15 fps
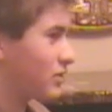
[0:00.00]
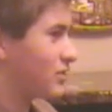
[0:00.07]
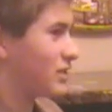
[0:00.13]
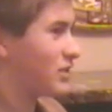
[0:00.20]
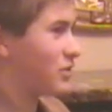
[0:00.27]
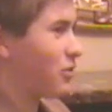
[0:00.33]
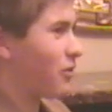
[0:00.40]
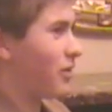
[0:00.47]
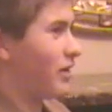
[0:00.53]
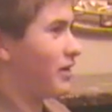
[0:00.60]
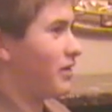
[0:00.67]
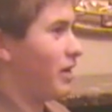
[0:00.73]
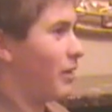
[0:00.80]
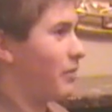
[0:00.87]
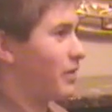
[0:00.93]
just ignore it.
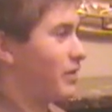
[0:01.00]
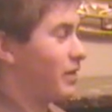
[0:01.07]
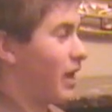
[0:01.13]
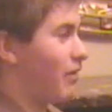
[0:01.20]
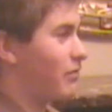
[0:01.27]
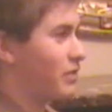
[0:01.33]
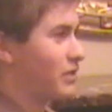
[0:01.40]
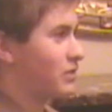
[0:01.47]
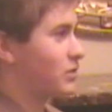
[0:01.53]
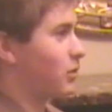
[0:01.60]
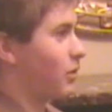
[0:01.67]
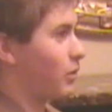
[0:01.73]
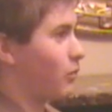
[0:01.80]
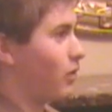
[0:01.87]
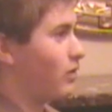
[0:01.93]
I mean, everything's
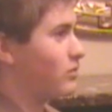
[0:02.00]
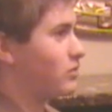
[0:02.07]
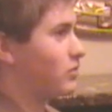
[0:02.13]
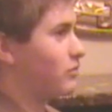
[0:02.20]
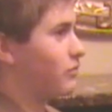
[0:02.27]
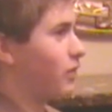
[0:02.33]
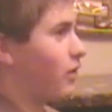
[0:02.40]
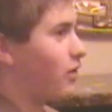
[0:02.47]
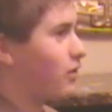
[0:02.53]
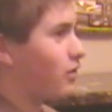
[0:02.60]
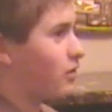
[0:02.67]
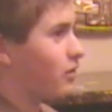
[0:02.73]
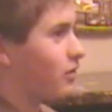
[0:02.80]
going well so far.